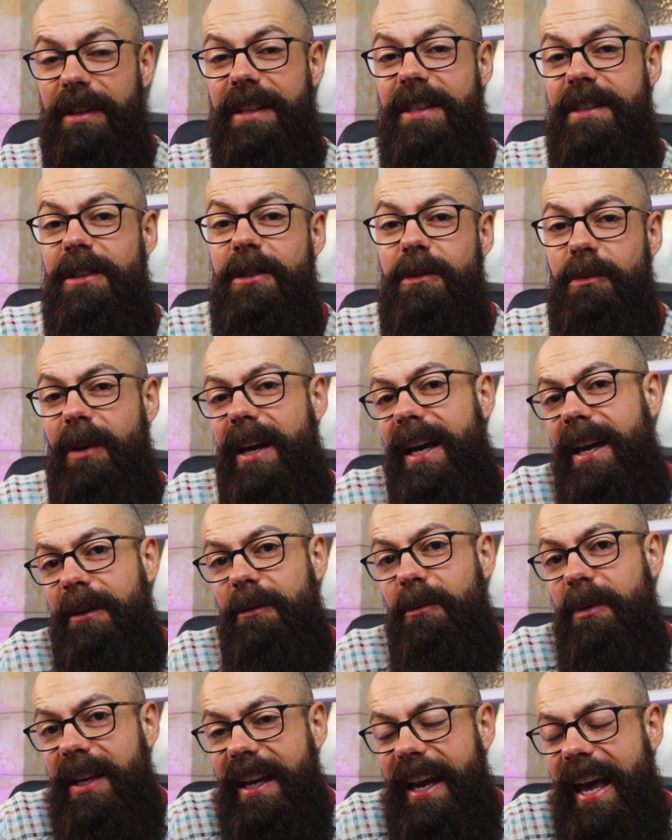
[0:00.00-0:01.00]
this is where
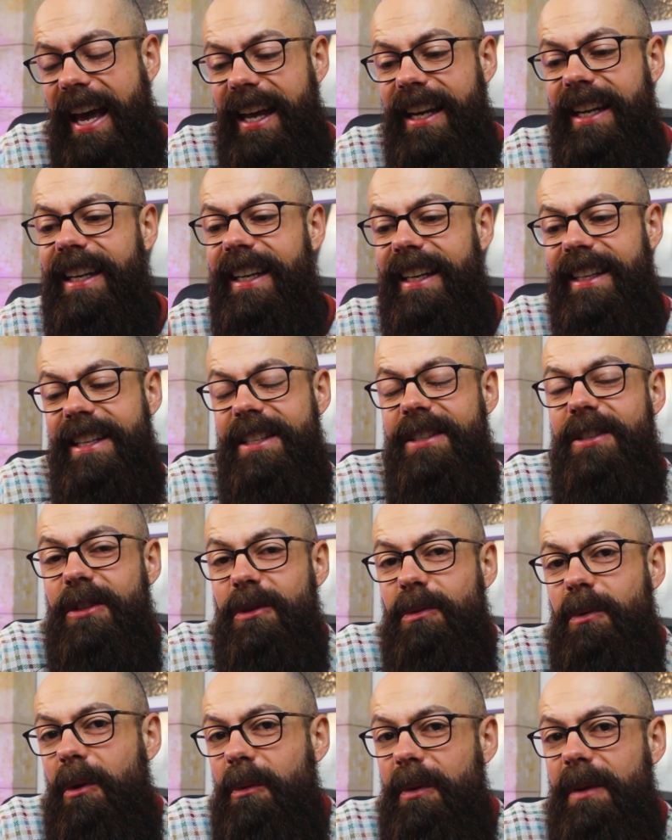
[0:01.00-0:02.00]
we are heading and this
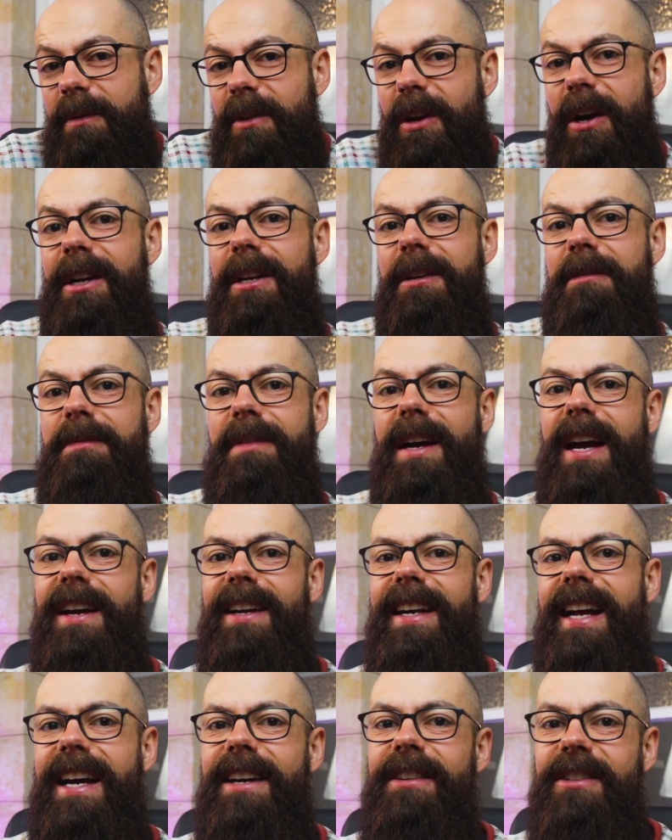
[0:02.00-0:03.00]
is what we've kind of
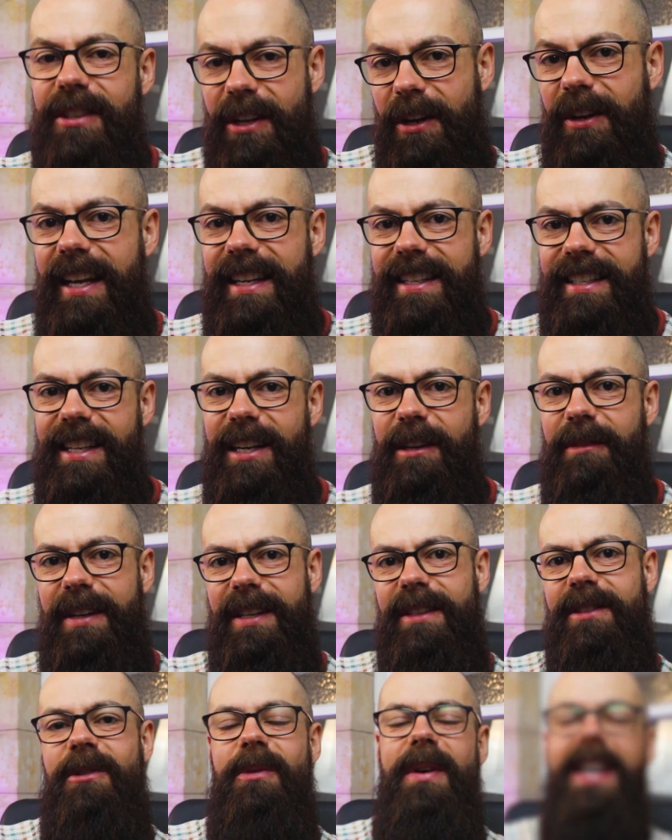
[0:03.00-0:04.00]
found out, so let's delve
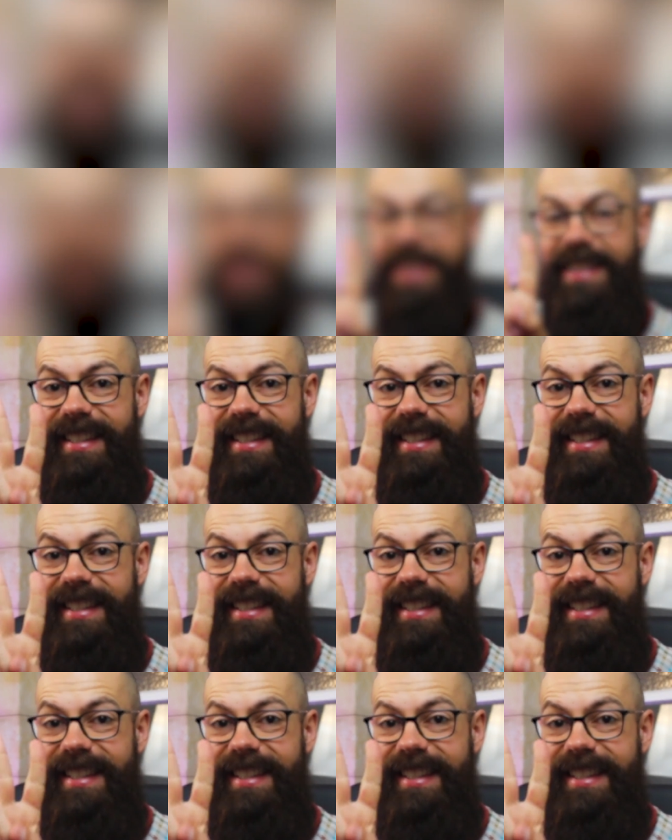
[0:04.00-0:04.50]
into it. The